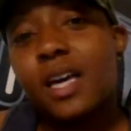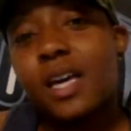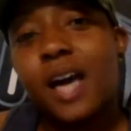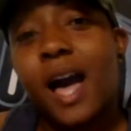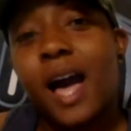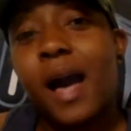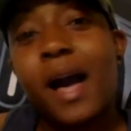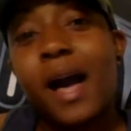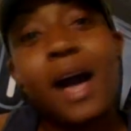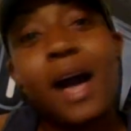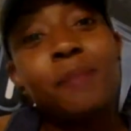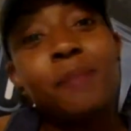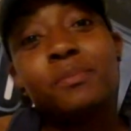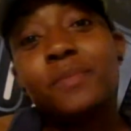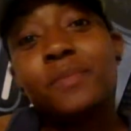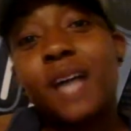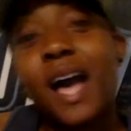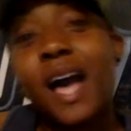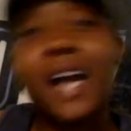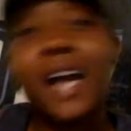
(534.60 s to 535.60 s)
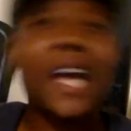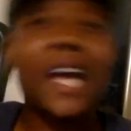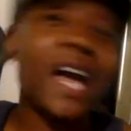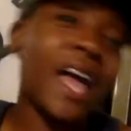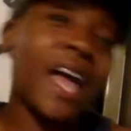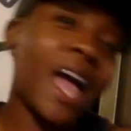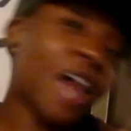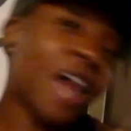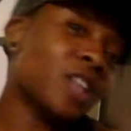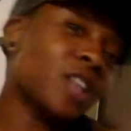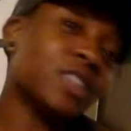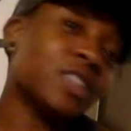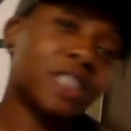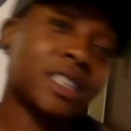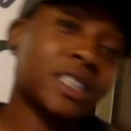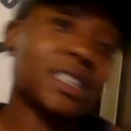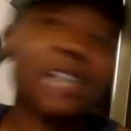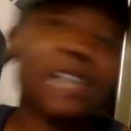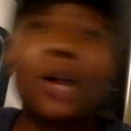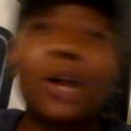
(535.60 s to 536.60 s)
I, I'm I got allergies
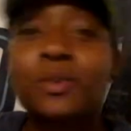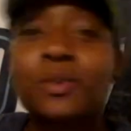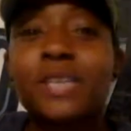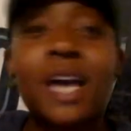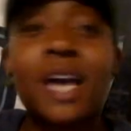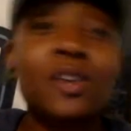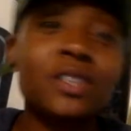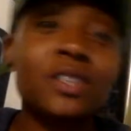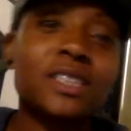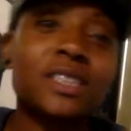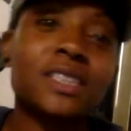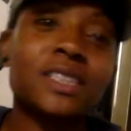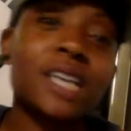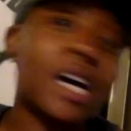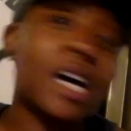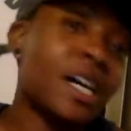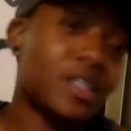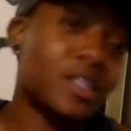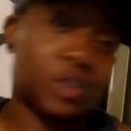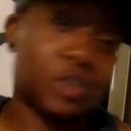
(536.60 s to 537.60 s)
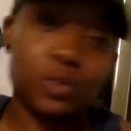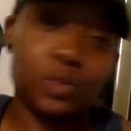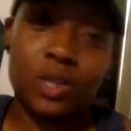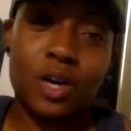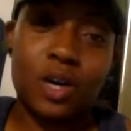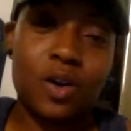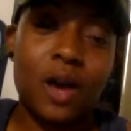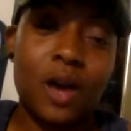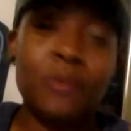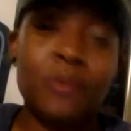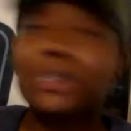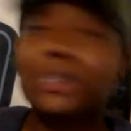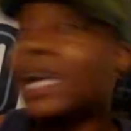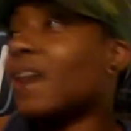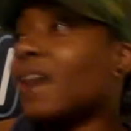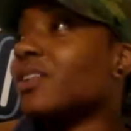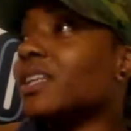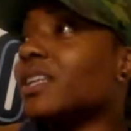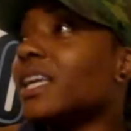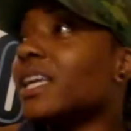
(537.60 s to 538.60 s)
because I was out in the sun too long. I was
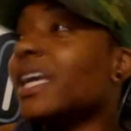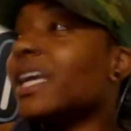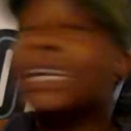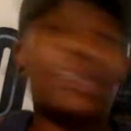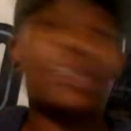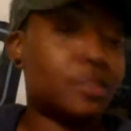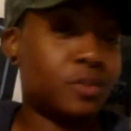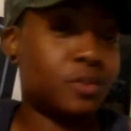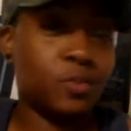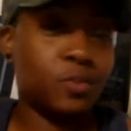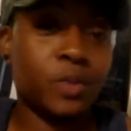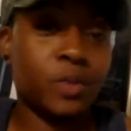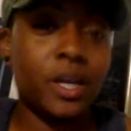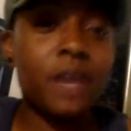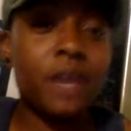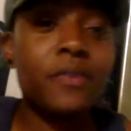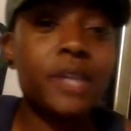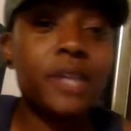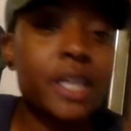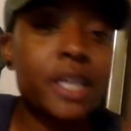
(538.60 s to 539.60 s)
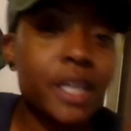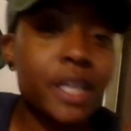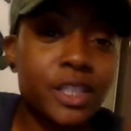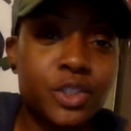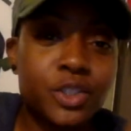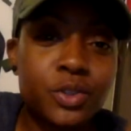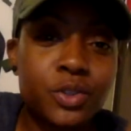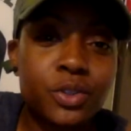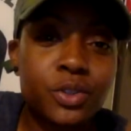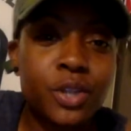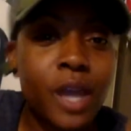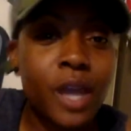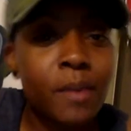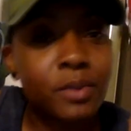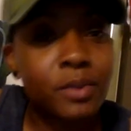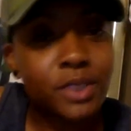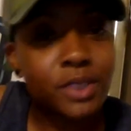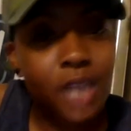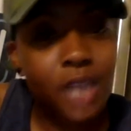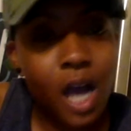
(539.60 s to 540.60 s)
out in the heat whatever it is, you, you're
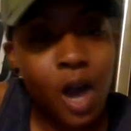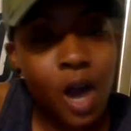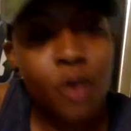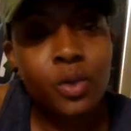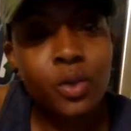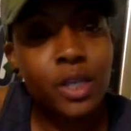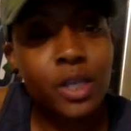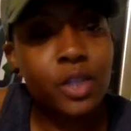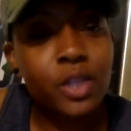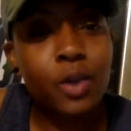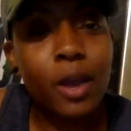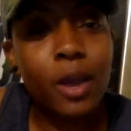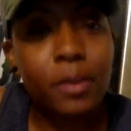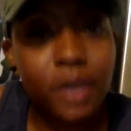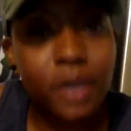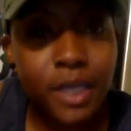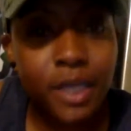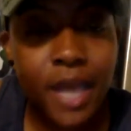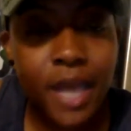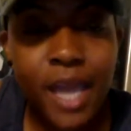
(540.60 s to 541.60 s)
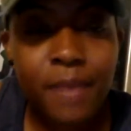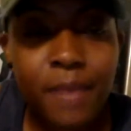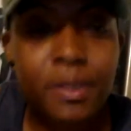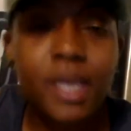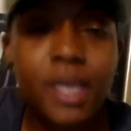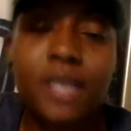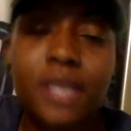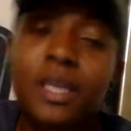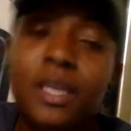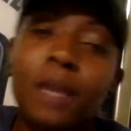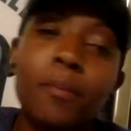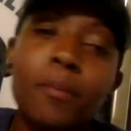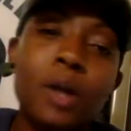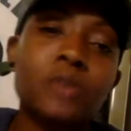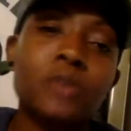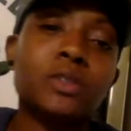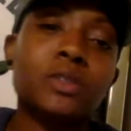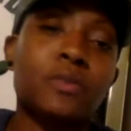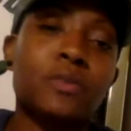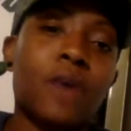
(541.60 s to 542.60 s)
able to own it, you're able to name it, and then
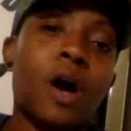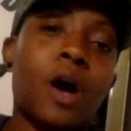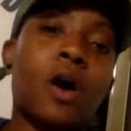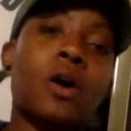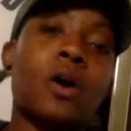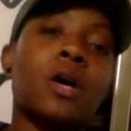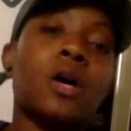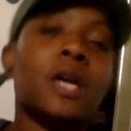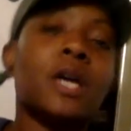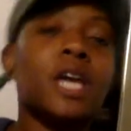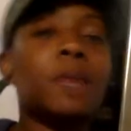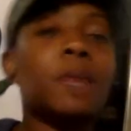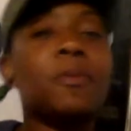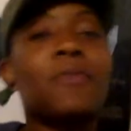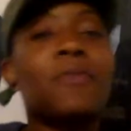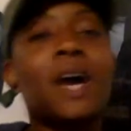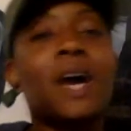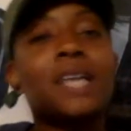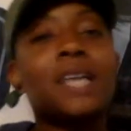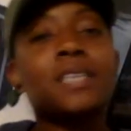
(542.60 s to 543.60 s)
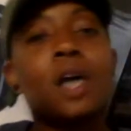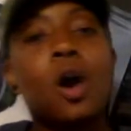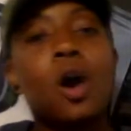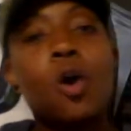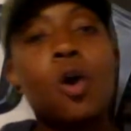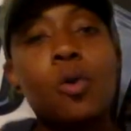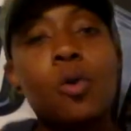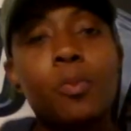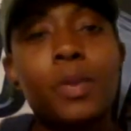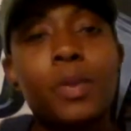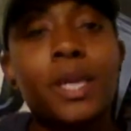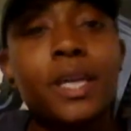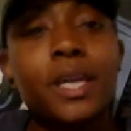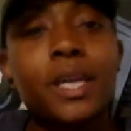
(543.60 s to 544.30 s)
most of all, it provides hope and